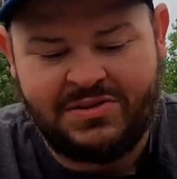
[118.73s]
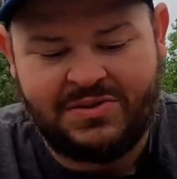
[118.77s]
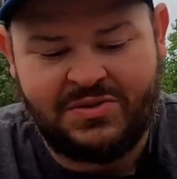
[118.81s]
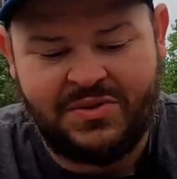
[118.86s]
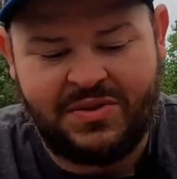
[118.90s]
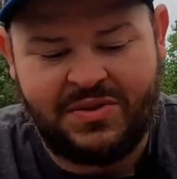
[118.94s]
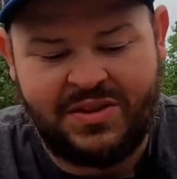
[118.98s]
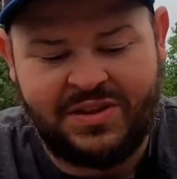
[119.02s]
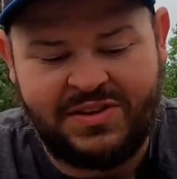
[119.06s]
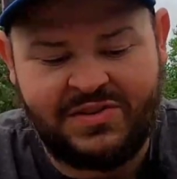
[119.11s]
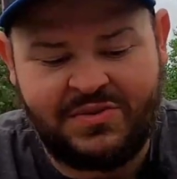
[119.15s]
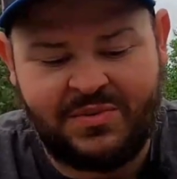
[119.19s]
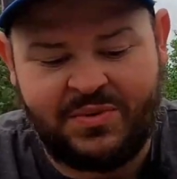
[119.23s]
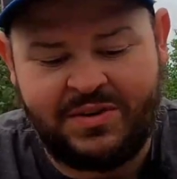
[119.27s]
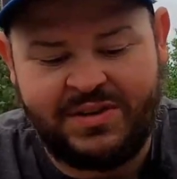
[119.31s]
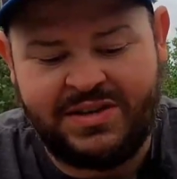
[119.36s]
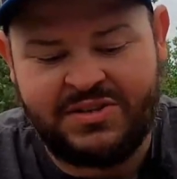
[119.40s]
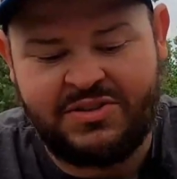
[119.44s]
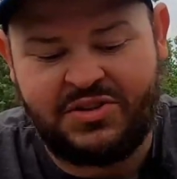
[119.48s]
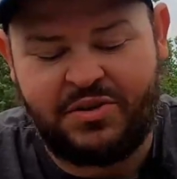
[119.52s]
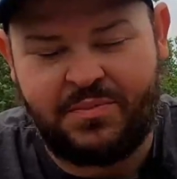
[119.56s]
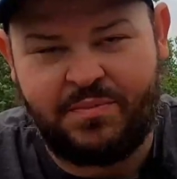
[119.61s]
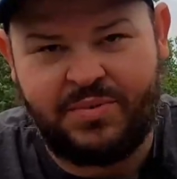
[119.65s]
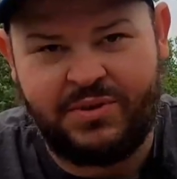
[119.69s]
So this one
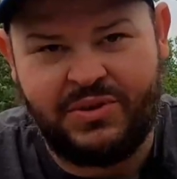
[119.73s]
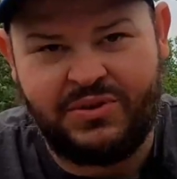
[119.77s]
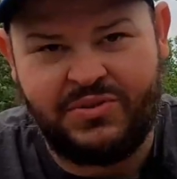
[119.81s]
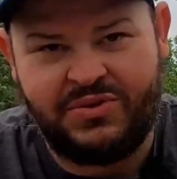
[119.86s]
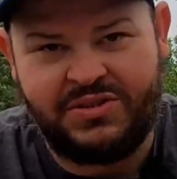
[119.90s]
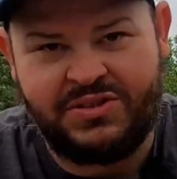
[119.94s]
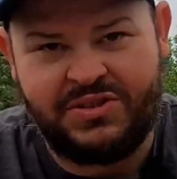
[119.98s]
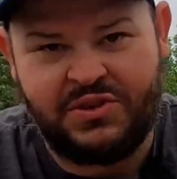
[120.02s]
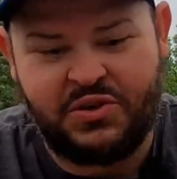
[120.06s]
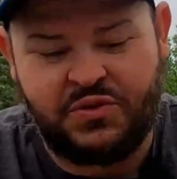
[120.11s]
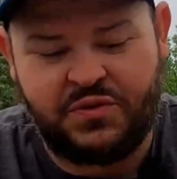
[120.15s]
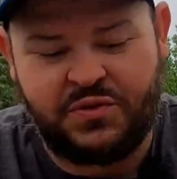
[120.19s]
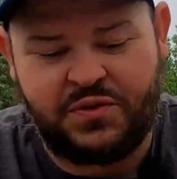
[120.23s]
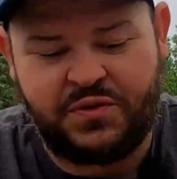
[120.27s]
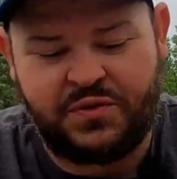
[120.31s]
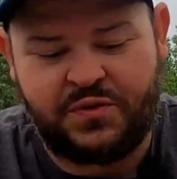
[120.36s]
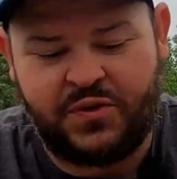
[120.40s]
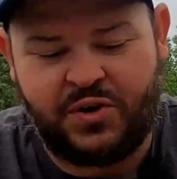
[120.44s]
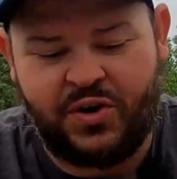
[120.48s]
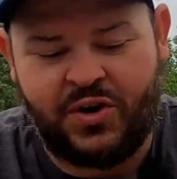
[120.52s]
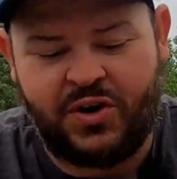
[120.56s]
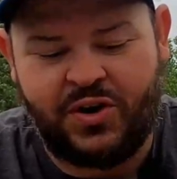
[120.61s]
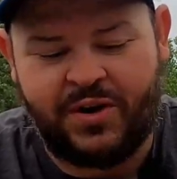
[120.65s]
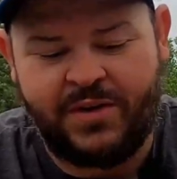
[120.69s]
is their blue silver
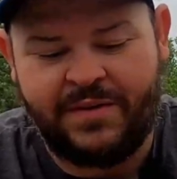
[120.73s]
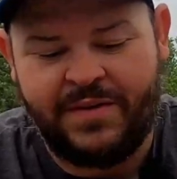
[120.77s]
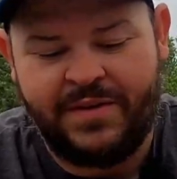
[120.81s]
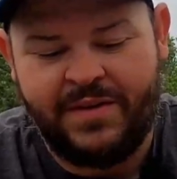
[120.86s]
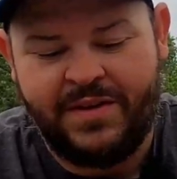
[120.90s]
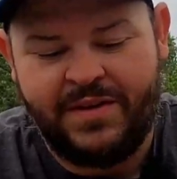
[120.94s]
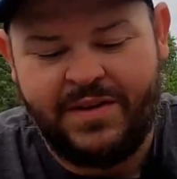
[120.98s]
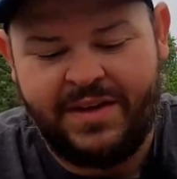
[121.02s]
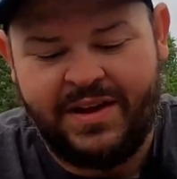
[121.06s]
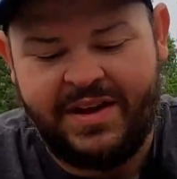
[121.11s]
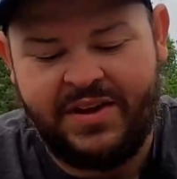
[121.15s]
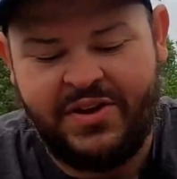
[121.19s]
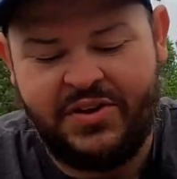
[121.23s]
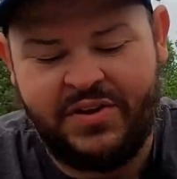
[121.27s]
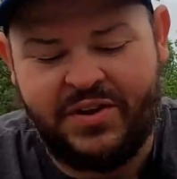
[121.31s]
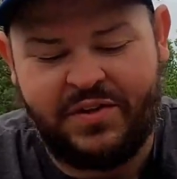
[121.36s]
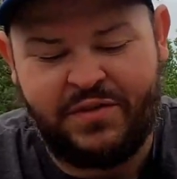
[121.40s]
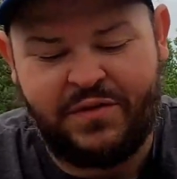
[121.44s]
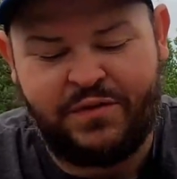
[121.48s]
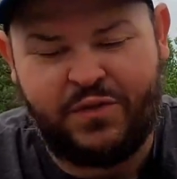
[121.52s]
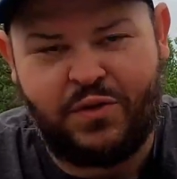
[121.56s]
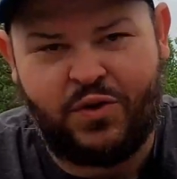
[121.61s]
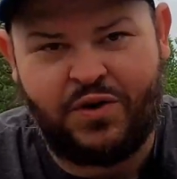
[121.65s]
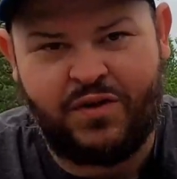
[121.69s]
frog, and you
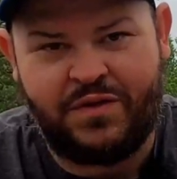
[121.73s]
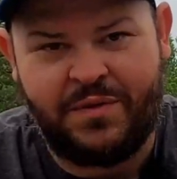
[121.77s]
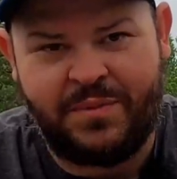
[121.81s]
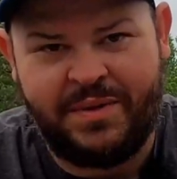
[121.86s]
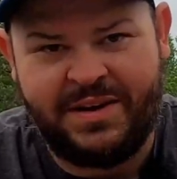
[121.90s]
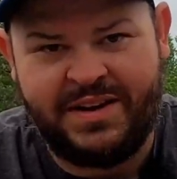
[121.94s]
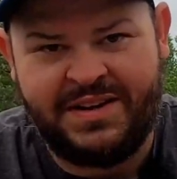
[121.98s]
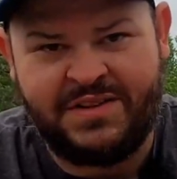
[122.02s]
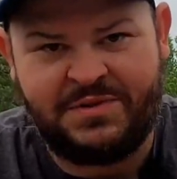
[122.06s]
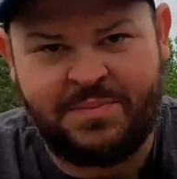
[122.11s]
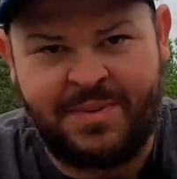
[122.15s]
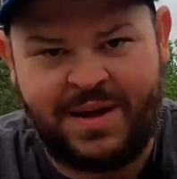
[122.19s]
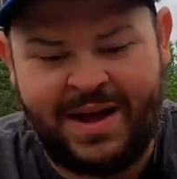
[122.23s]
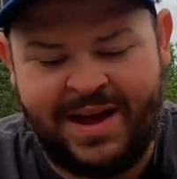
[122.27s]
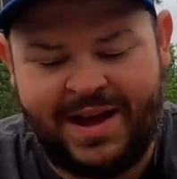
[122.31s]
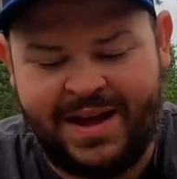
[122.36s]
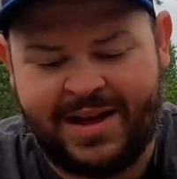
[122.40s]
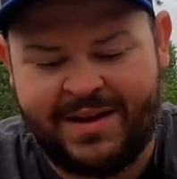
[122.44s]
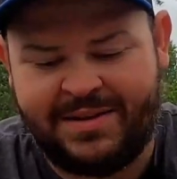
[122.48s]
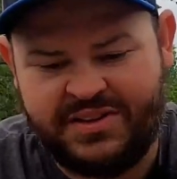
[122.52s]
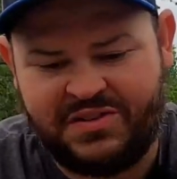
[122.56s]
get 4 of them in each pack.